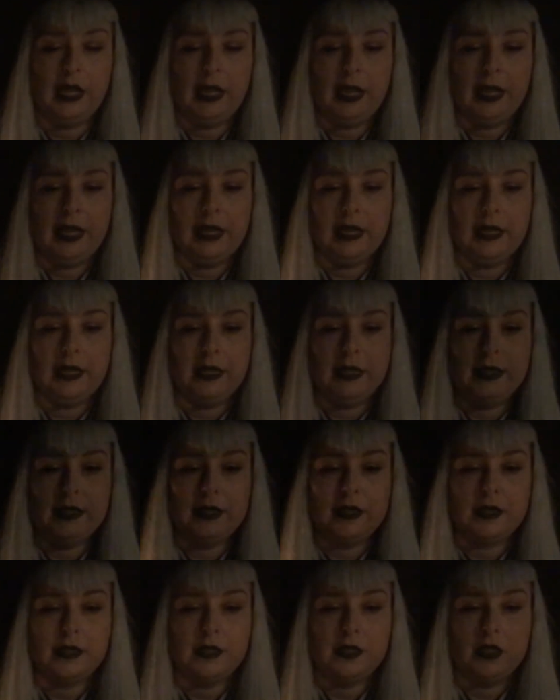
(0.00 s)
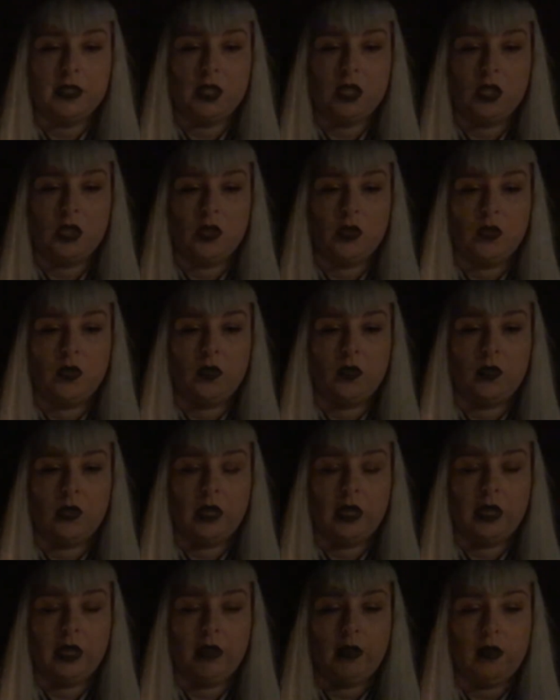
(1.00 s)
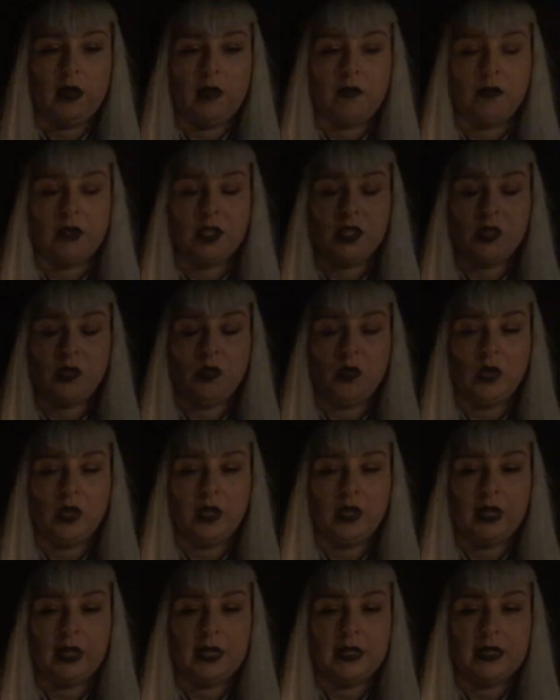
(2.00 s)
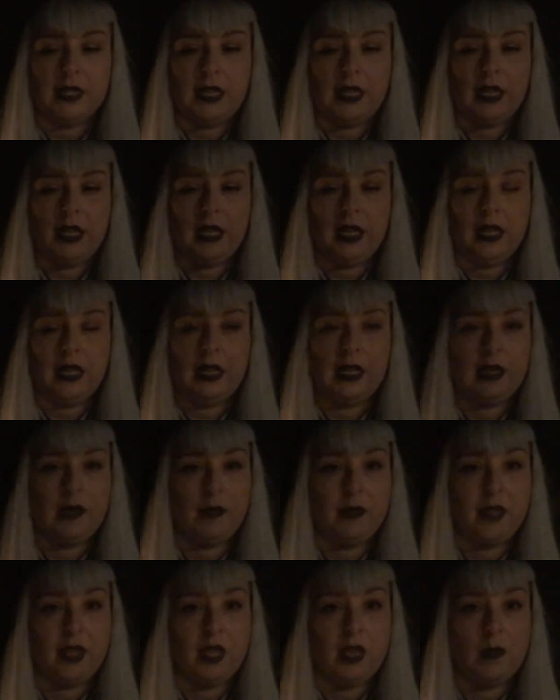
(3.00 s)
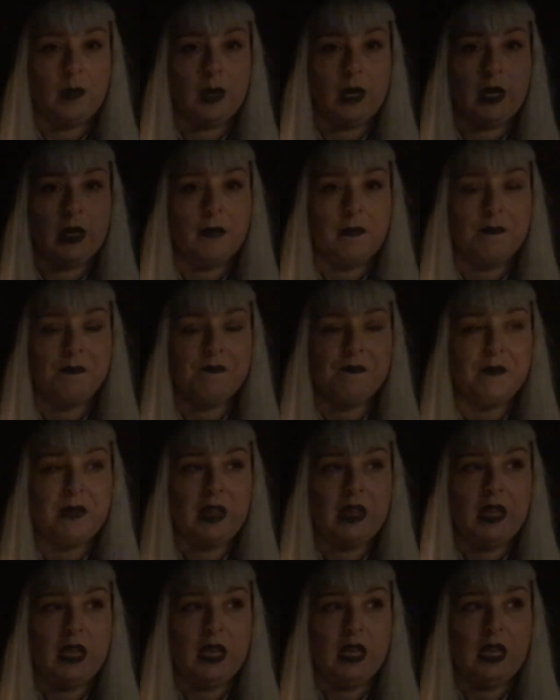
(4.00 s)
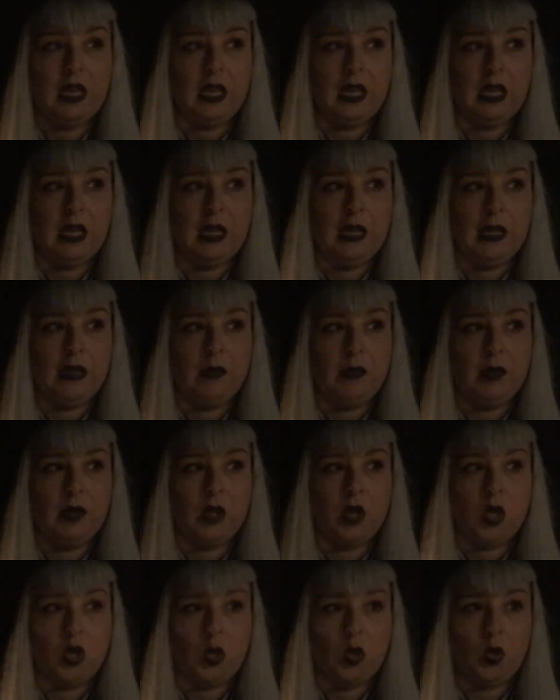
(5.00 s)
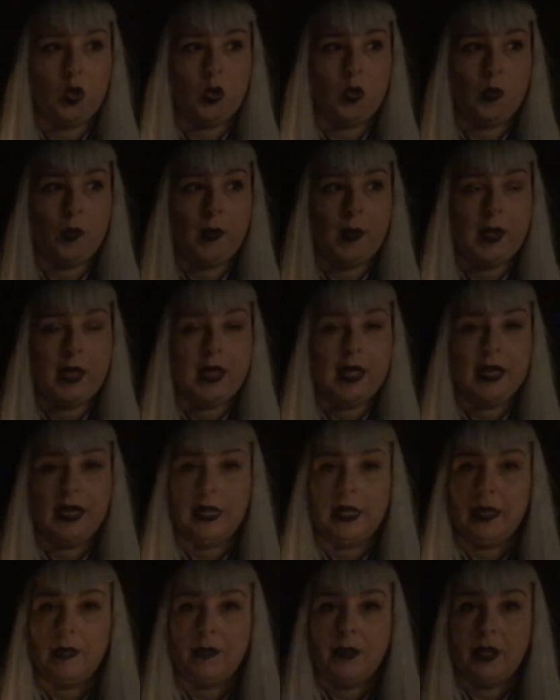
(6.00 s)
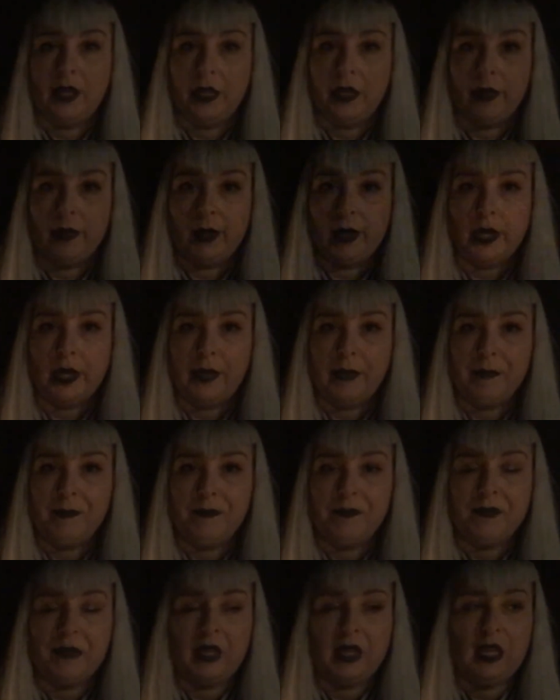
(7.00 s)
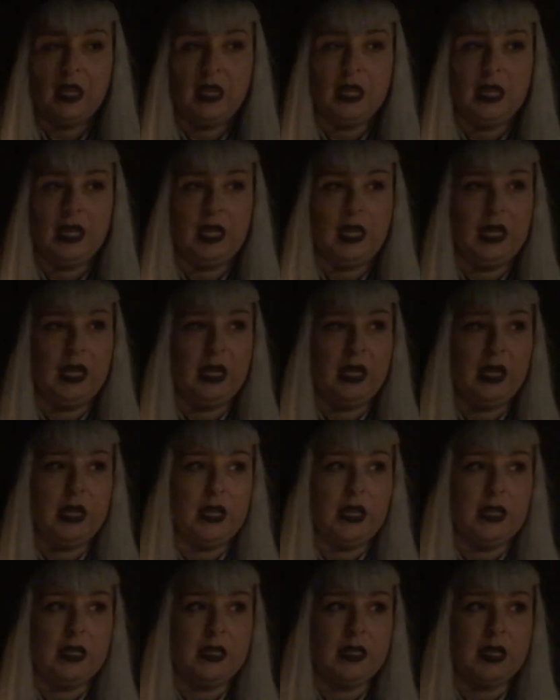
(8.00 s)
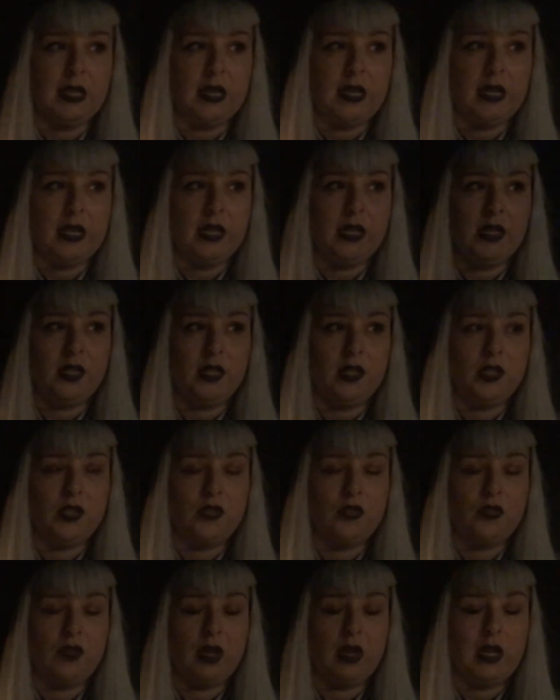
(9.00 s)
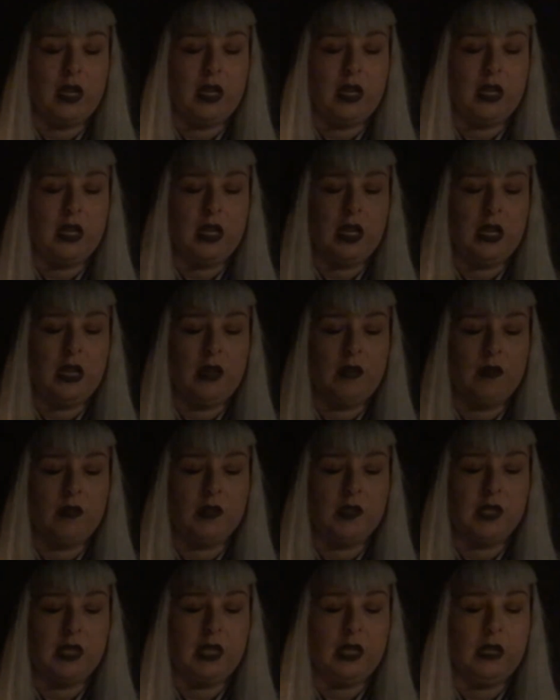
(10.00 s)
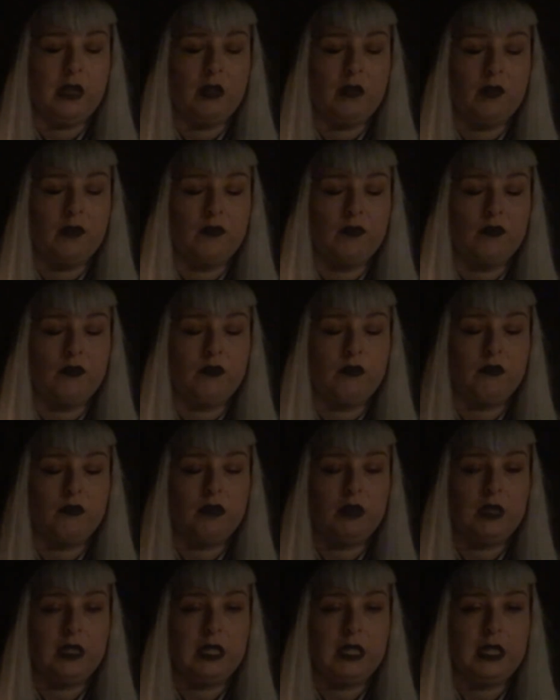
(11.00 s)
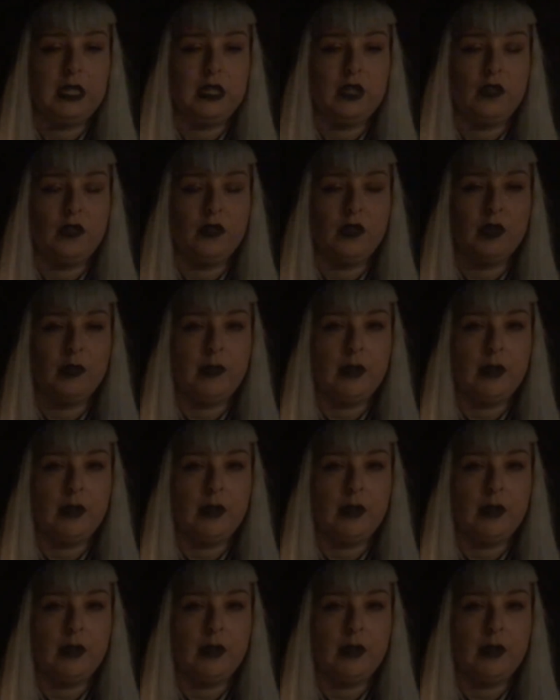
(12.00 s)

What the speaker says: And you know, I went to work that day and I kept thinking about it, and I went home and I kept thinking about it, and I tried and I was like playing it over